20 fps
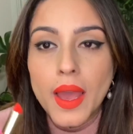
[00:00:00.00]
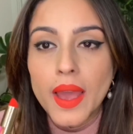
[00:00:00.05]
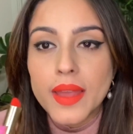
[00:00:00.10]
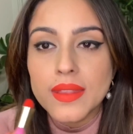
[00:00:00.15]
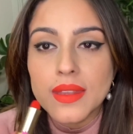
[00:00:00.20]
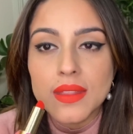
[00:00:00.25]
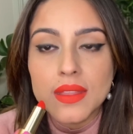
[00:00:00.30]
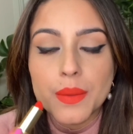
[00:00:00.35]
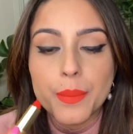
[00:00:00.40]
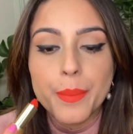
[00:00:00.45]
I
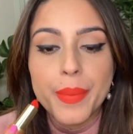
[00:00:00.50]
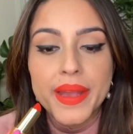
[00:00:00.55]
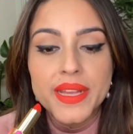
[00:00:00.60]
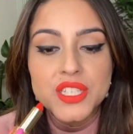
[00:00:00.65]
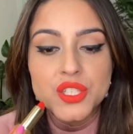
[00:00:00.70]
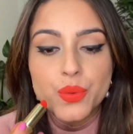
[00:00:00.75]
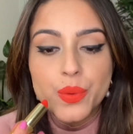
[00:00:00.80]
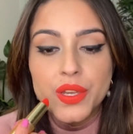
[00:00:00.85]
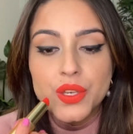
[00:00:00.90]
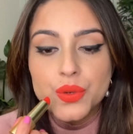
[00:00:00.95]
think the
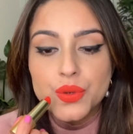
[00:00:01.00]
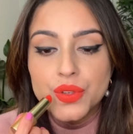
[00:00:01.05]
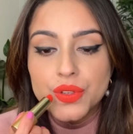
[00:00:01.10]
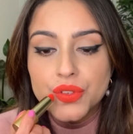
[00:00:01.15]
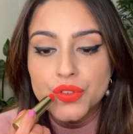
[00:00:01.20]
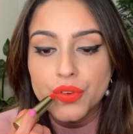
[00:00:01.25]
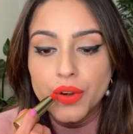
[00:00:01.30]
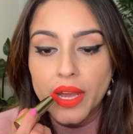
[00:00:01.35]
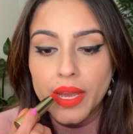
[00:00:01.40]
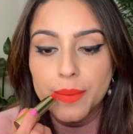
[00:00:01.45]
best way to
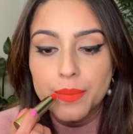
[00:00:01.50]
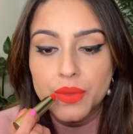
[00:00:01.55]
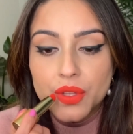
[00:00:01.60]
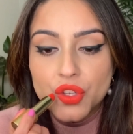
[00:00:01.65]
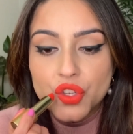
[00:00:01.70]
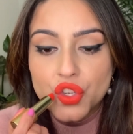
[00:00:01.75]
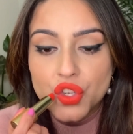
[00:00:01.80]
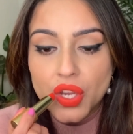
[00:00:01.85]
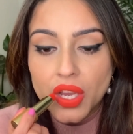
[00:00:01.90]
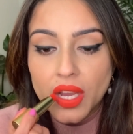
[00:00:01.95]
describe
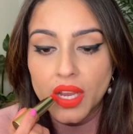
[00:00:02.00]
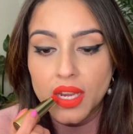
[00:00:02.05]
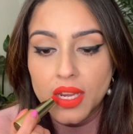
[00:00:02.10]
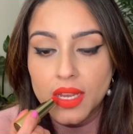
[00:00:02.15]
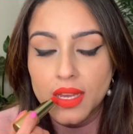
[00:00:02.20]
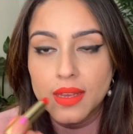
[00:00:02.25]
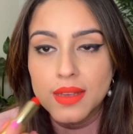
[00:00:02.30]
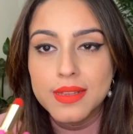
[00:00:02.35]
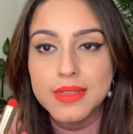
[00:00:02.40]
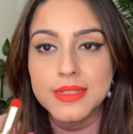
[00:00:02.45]
this
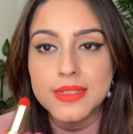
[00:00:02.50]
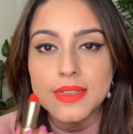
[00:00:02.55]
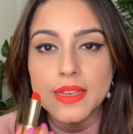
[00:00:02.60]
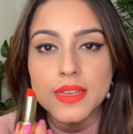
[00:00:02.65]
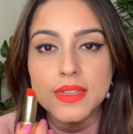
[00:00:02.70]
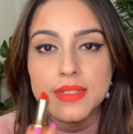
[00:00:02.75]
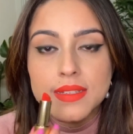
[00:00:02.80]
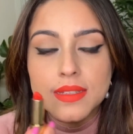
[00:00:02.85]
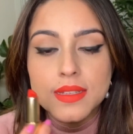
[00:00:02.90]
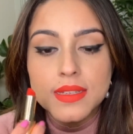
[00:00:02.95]
shade is
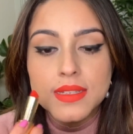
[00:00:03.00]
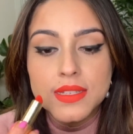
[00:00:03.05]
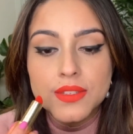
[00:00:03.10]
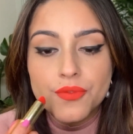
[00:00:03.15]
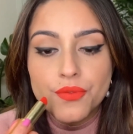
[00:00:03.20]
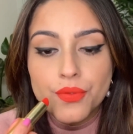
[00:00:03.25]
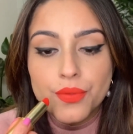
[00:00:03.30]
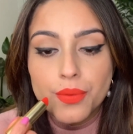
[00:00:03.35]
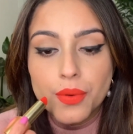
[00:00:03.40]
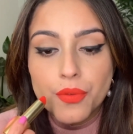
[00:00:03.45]
it's
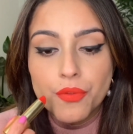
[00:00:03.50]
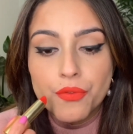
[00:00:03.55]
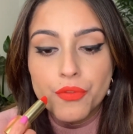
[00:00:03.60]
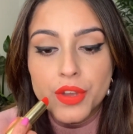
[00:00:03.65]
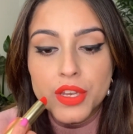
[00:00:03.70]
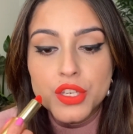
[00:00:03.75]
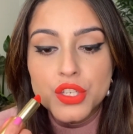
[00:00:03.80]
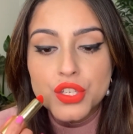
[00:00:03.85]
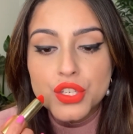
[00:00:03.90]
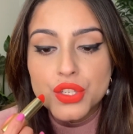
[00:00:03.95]
this
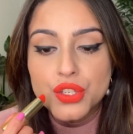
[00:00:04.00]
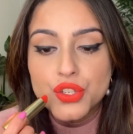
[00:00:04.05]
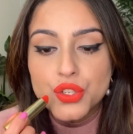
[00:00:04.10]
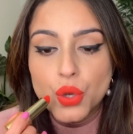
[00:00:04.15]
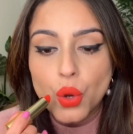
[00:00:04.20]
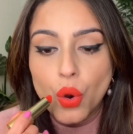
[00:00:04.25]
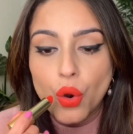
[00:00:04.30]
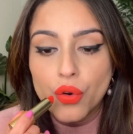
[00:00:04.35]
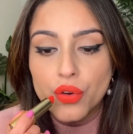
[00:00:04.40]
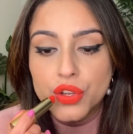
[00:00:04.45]
vintage
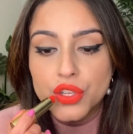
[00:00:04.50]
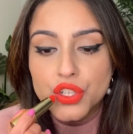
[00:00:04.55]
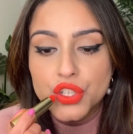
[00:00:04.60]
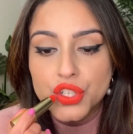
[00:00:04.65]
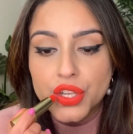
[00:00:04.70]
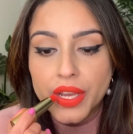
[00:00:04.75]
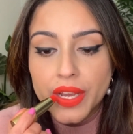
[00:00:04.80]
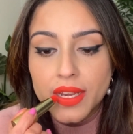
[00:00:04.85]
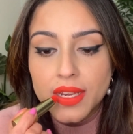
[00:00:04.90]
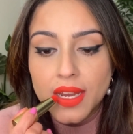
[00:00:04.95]
orange
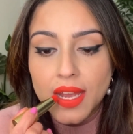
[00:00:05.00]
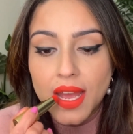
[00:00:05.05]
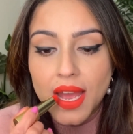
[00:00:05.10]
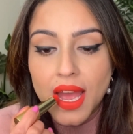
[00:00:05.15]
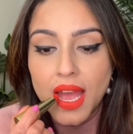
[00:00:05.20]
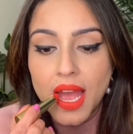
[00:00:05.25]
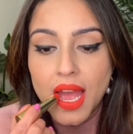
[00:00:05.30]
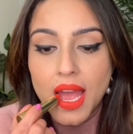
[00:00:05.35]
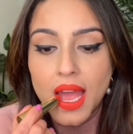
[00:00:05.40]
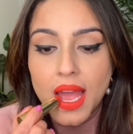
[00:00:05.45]
shade.
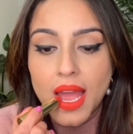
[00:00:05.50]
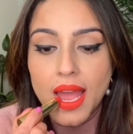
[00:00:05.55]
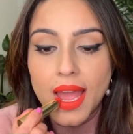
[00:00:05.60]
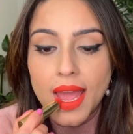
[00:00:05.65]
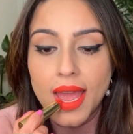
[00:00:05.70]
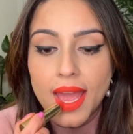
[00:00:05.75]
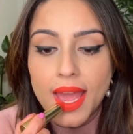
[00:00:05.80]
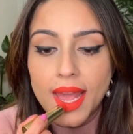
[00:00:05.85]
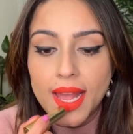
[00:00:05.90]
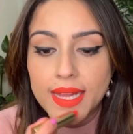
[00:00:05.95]

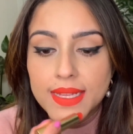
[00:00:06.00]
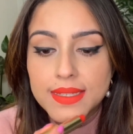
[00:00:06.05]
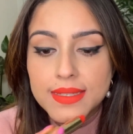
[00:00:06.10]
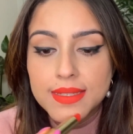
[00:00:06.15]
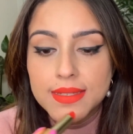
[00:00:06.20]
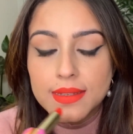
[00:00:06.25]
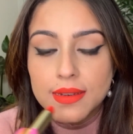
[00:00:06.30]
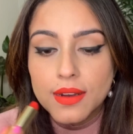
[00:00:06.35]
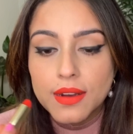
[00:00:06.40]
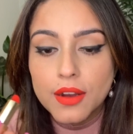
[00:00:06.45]

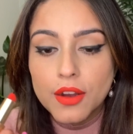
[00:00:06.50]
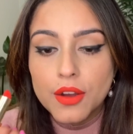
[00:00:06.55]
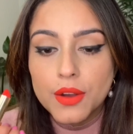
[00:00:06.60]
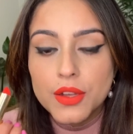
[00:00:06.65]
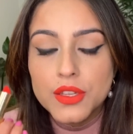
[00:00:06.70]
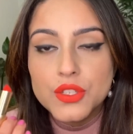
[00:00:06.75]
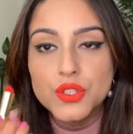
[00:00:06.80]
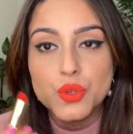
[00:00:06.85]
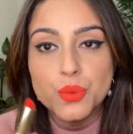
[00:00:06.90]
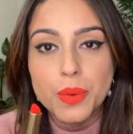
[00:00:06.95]
It's
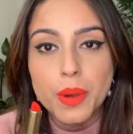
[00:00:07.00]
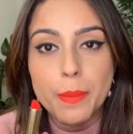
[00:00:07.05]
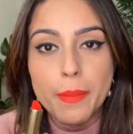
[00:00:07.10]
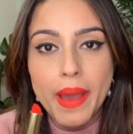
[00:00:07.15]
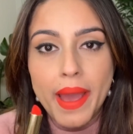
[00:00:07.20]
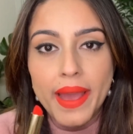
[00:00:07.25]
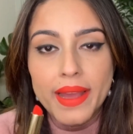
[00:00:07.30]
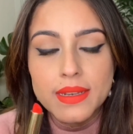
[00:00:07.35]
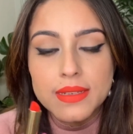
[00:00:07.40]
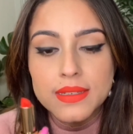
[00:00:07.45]
super
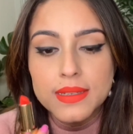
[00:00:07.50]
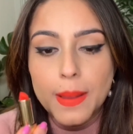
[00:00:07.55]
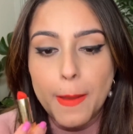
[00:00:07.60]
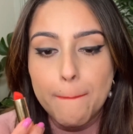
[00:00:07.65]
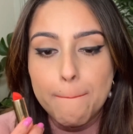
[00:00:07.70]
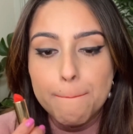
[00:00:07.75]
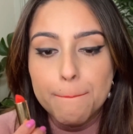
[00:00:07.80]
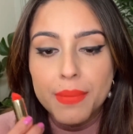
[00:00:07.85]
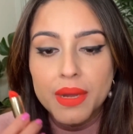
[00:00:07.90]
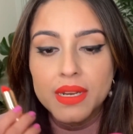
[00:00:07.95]
matte,
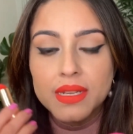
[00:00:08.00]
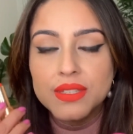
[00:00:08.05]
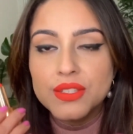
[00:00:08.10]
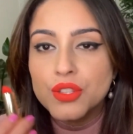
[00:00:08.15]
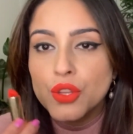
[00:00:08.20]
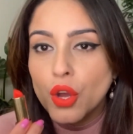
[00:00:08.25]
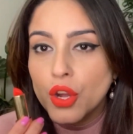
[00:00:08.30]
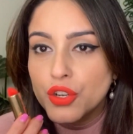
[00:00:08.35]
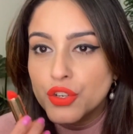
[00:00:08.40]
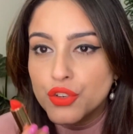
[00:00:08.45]
but
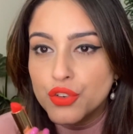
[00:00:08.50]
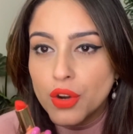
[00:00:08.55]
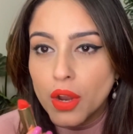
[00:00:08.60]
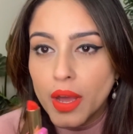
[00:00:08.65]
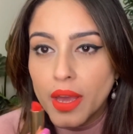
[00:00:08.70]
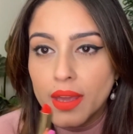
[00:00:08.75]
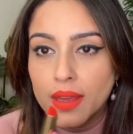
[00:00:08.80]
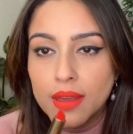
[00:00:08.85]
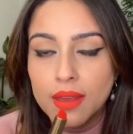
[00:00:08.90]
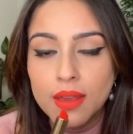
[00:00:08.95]
it's not
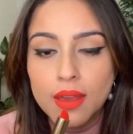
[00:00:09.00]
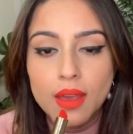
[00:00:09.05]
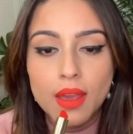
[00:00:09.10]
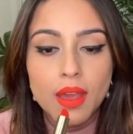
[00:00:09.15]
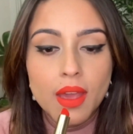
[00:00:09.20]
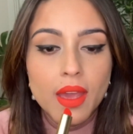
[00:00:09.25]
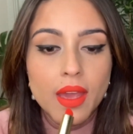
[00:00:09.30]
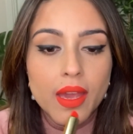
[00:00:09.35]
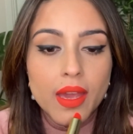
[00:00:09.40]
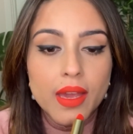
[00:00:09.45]
drying.
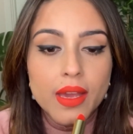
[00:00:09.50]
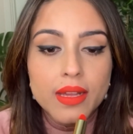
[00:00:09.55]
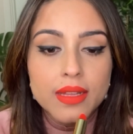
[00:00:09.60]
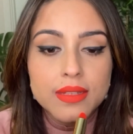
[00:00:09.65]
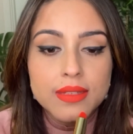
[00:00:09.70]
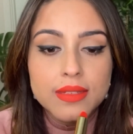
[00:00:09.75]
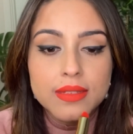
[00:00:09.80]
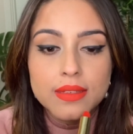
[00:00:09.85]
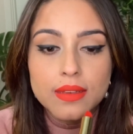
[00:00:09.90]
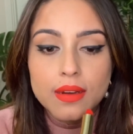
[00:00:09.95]

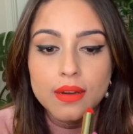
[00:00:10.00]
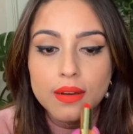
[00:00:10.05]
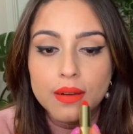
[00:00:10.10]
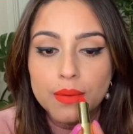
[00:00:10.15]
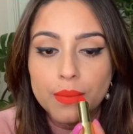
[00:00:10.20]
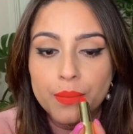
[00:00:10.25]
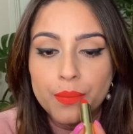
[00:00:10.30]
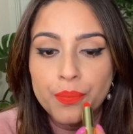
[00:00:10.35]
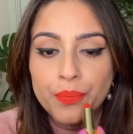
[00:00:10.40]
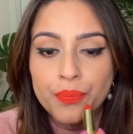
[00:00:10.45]
It's
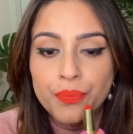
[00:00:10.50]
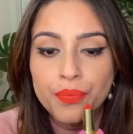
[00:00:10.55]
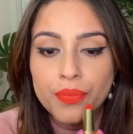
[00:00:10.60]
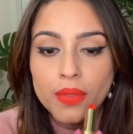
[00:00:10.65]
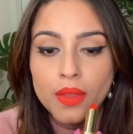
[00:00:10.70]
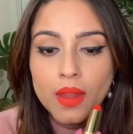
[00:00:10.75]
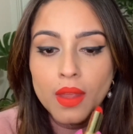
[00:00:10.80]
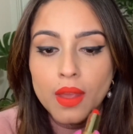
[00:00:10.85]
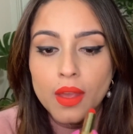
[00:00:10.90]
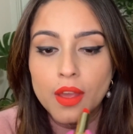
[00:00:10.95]

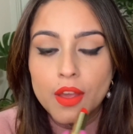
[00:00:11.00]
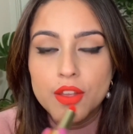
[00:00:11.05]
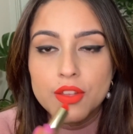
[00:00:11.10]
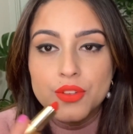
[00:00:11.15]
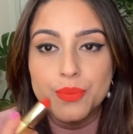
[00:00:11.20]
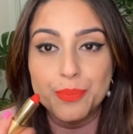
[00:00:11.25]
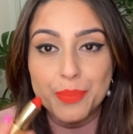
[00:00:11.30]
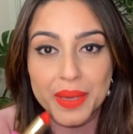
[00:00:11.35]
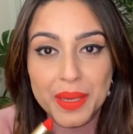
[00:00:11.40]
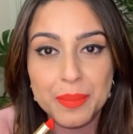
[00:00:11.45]

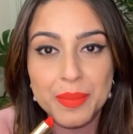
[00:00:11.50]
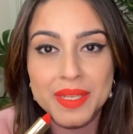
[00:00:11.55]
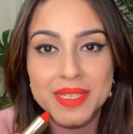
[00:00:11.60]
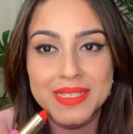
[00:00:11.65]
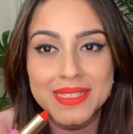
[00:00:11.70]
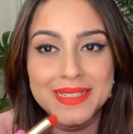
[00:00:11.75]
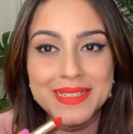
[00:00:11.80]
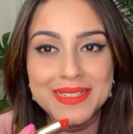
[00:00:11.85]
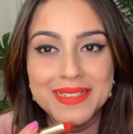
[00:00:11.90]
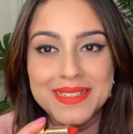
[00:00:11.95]

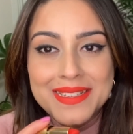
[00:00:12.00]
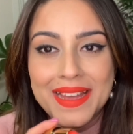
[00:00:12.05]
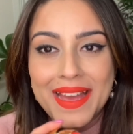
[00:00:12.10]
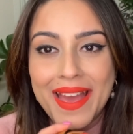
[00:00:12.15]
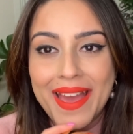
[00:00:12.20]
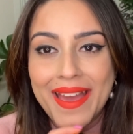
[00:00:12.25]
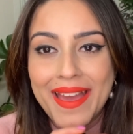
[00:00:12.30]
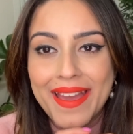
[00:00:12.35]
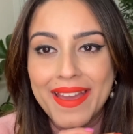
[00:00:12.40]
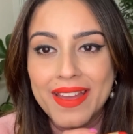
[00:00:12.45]
pigmented
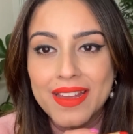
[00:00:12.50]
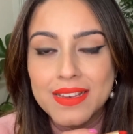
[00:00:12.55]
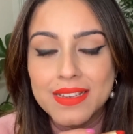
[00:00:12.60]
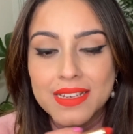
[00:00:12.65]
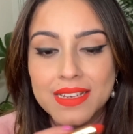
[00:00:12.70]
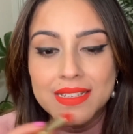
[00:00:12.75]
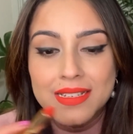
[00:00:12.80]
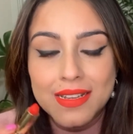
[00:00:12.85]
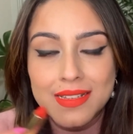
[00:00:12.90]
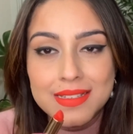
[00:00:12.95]

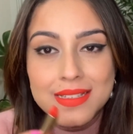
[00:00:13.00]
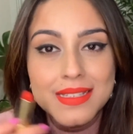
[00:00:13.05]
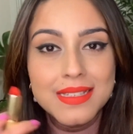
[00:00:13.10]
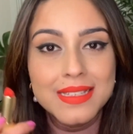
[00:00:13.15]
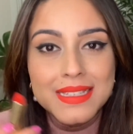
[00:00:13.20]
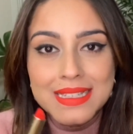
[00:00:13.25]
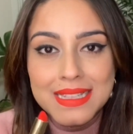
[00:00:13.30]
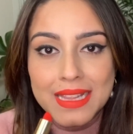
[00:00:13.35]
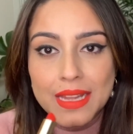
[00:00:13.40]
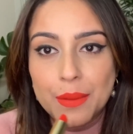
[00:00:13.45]
and it doesn't
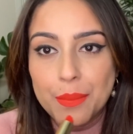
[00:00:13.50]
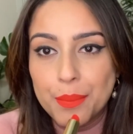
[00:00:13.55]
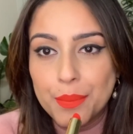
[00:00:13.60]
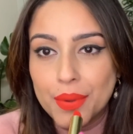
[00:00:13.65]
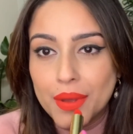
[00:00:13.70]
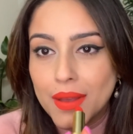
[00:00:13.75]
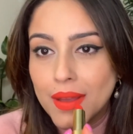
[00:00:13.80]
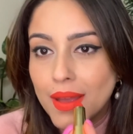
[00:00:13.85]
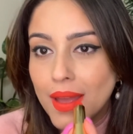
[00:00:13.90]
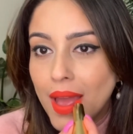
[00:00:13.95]
slip.